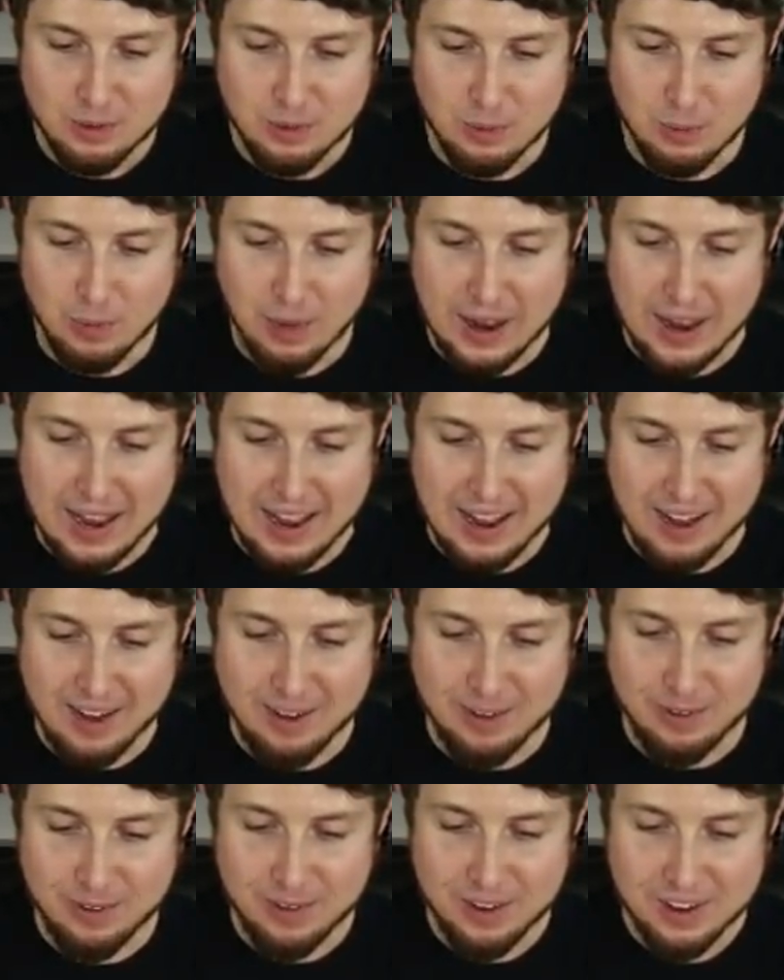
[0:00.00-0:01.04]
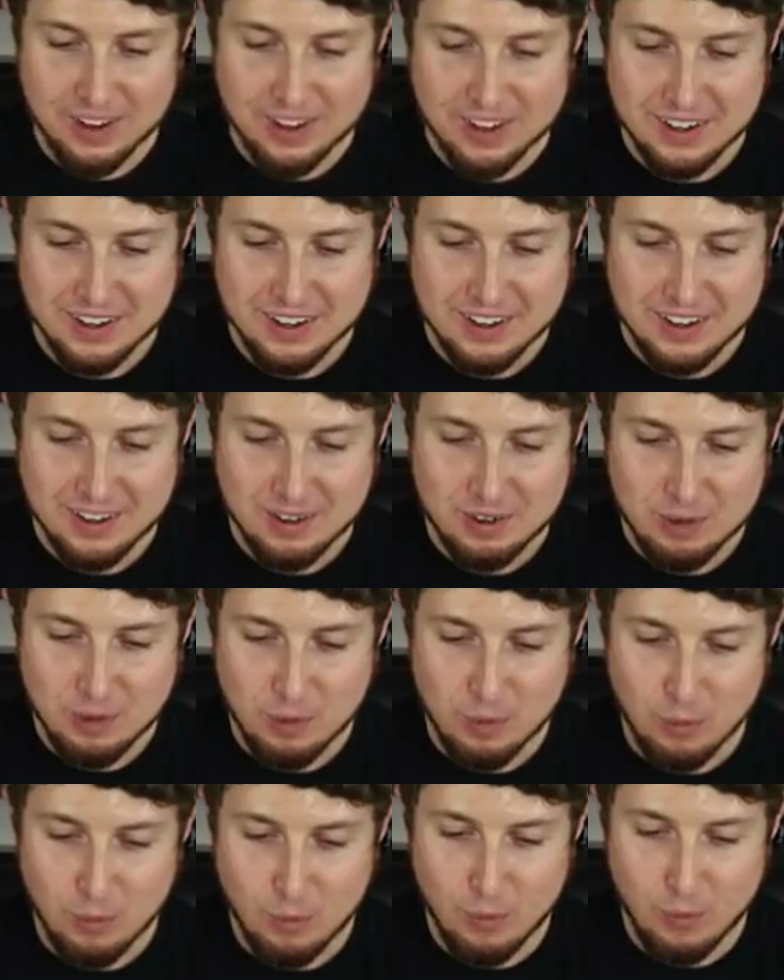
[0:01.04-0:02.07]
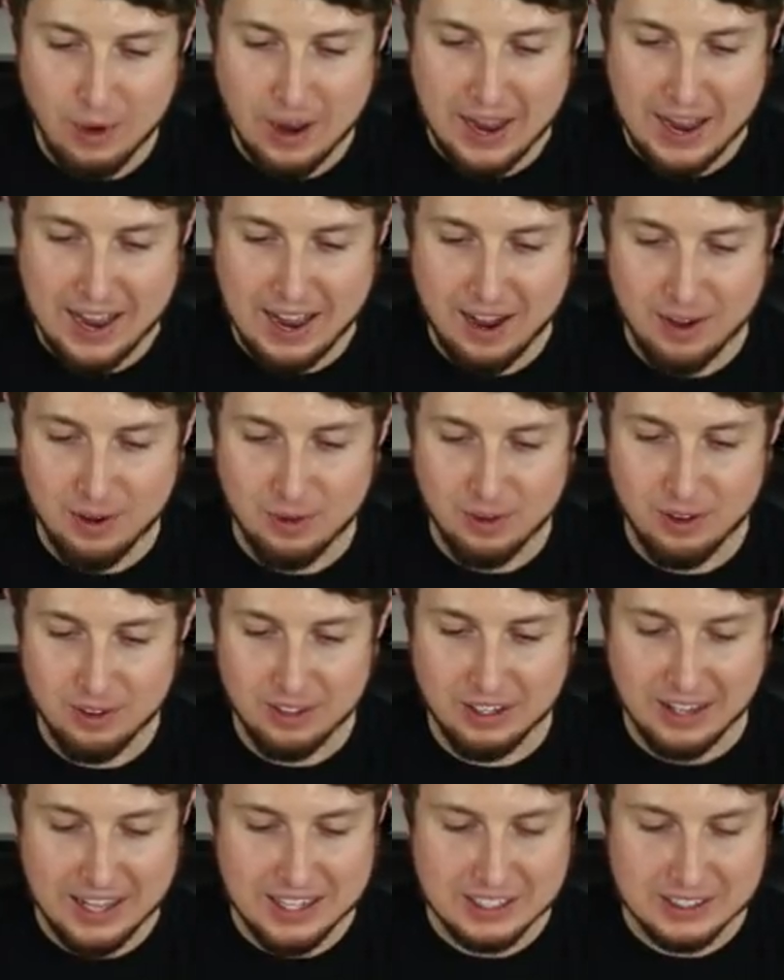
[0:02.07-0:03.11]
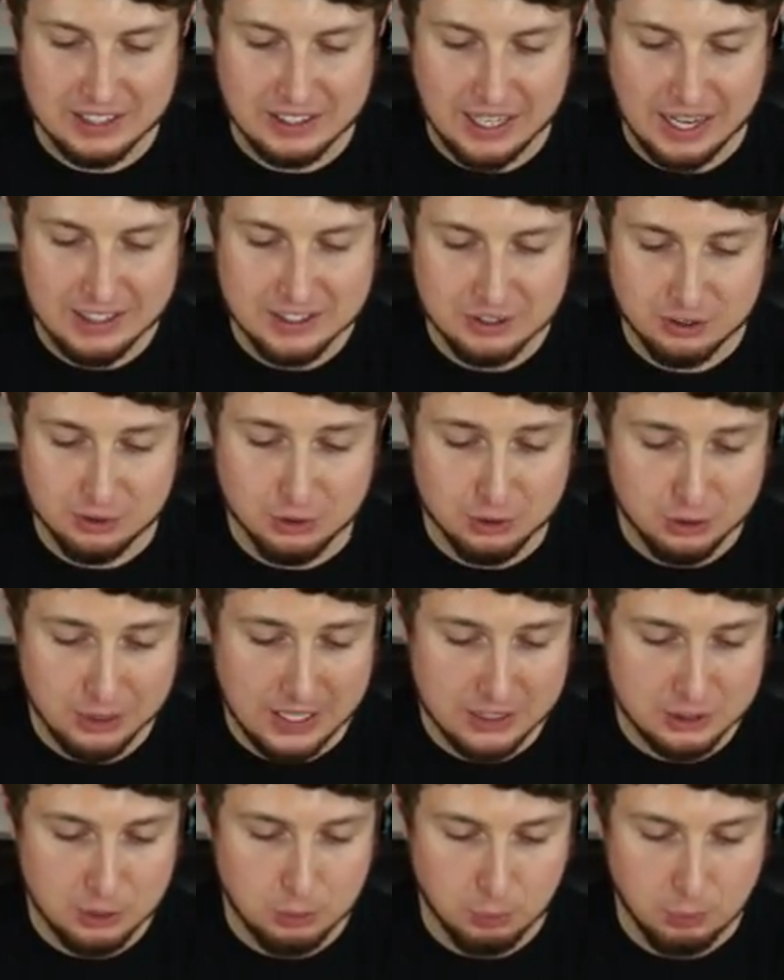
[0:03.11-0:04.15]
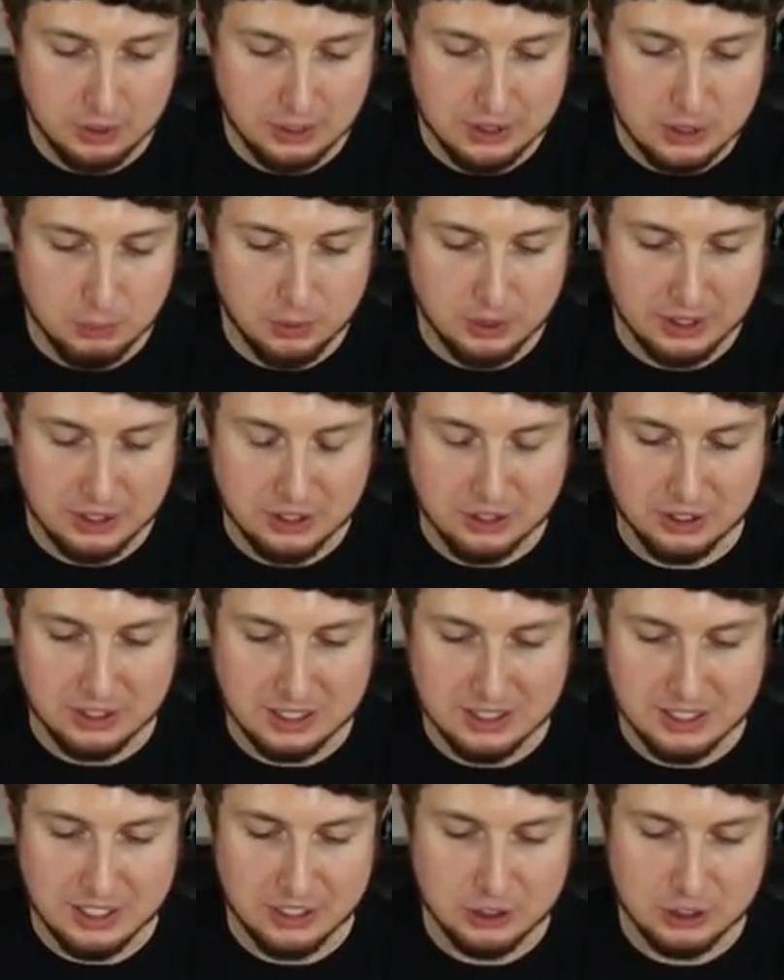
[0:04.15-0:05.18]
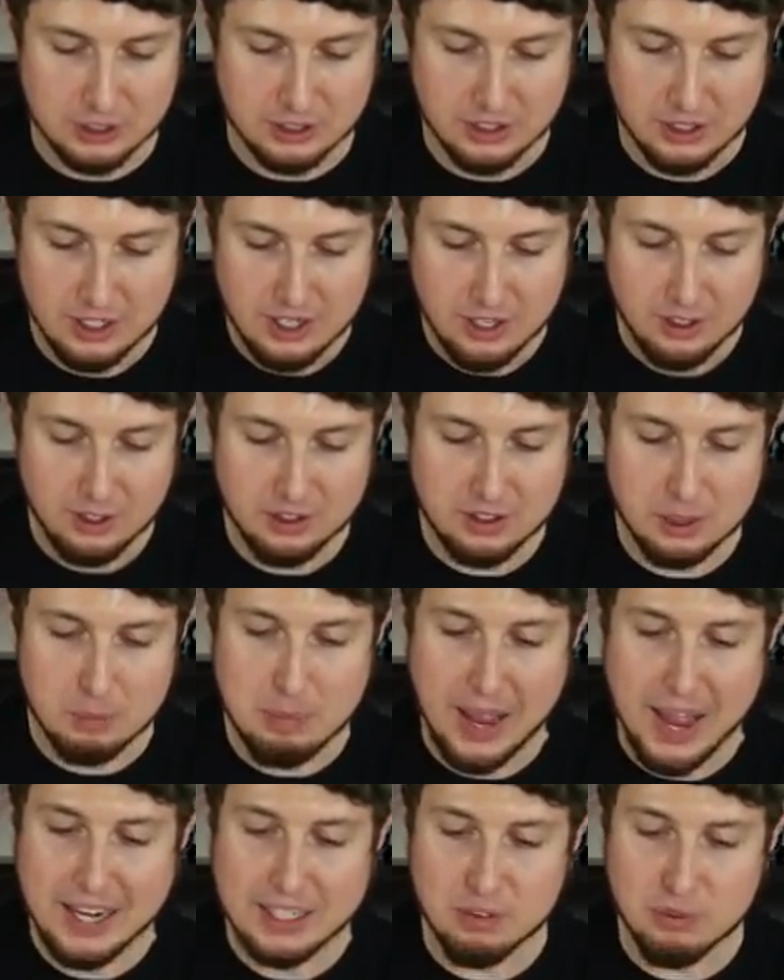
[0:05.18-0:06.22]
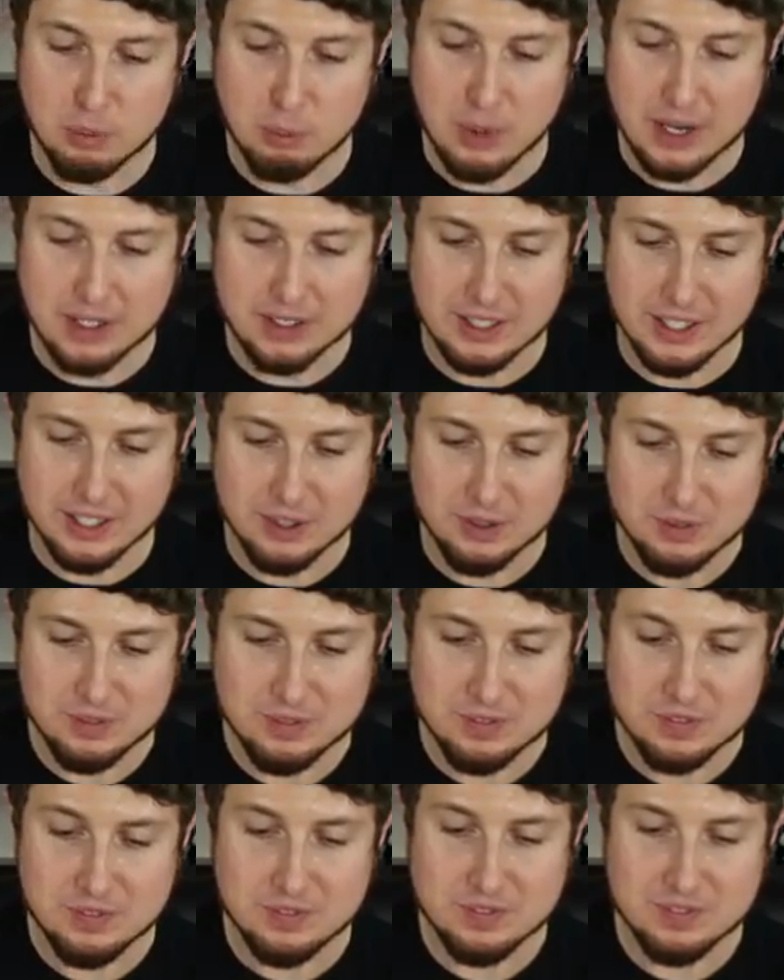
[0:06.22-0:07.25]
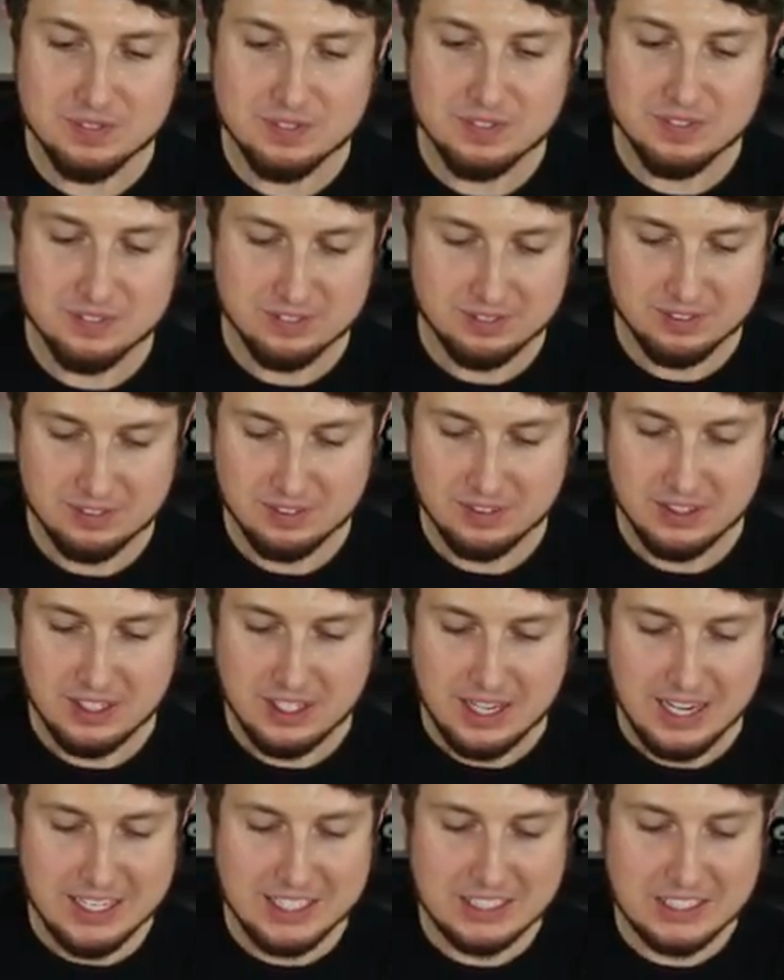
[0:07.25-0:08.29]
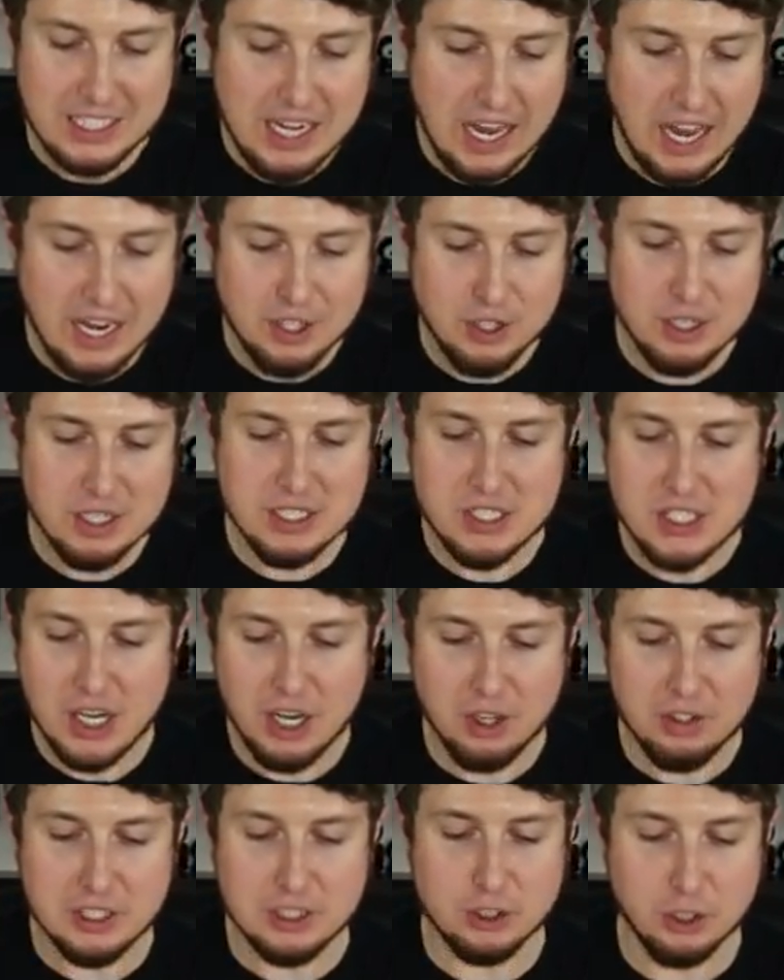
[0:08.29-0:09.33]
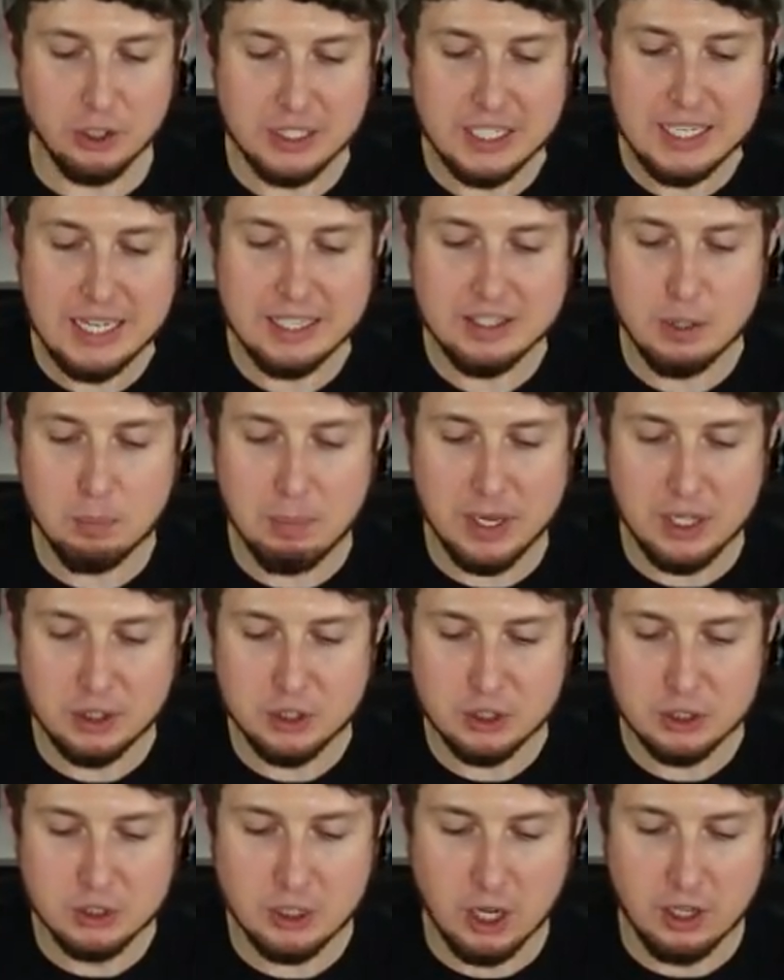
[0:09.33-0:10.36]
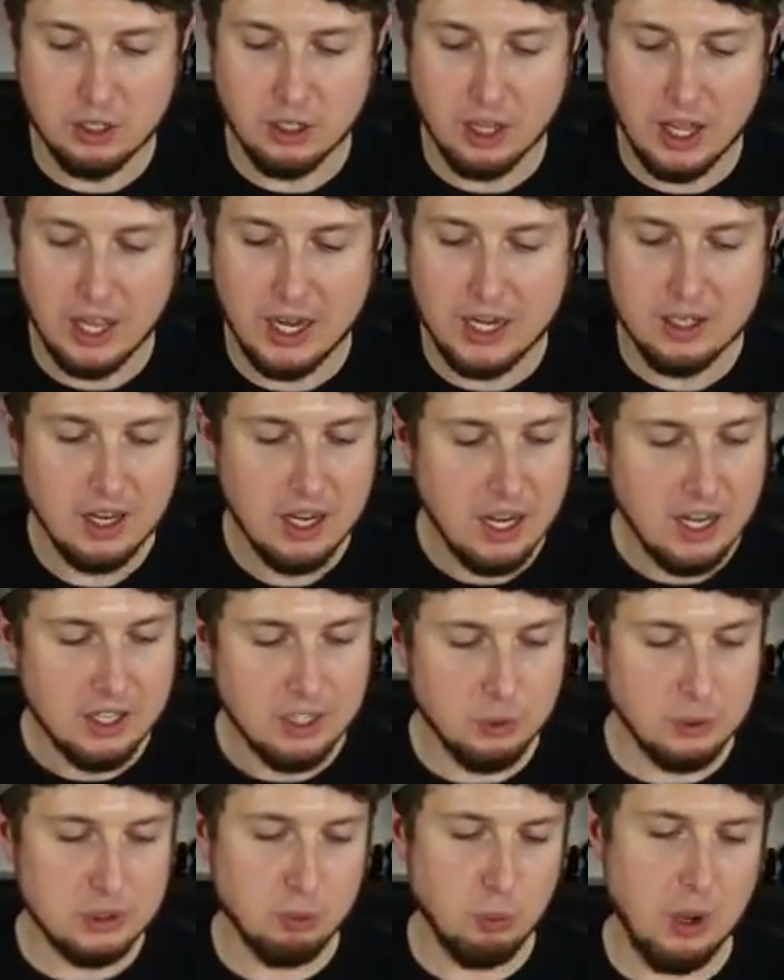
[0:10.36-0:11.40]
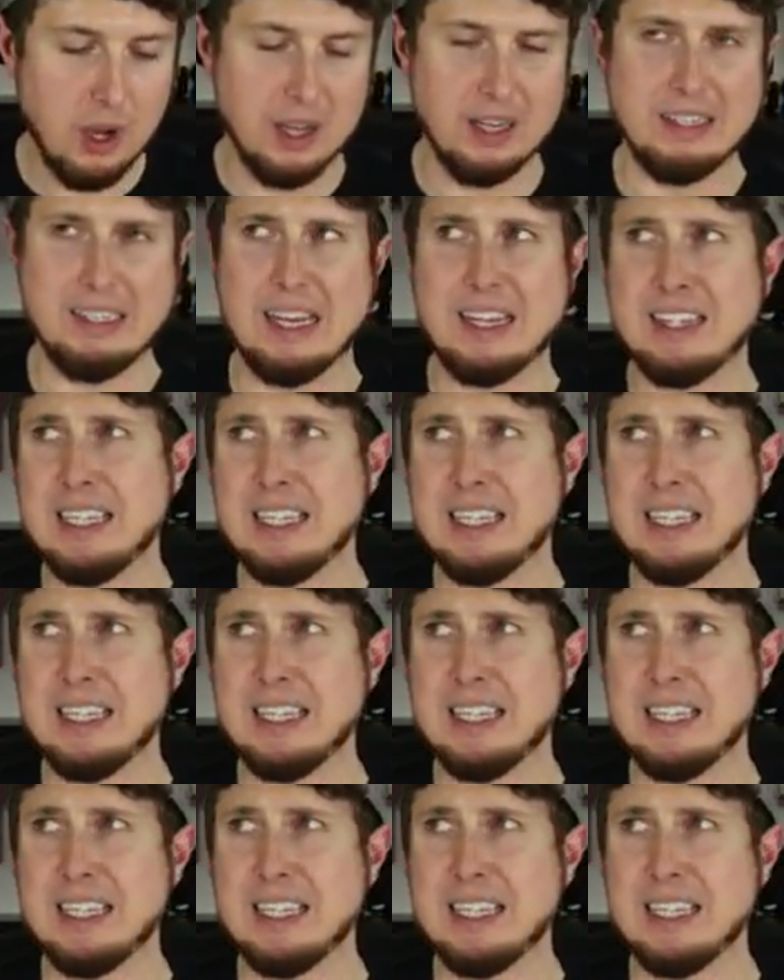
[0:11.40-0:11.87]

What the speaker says: Wow. Those are actually really, really good condition. Look at the back of them right there. And see, I couldn't tell this. Looking at the pictures online, there was what? I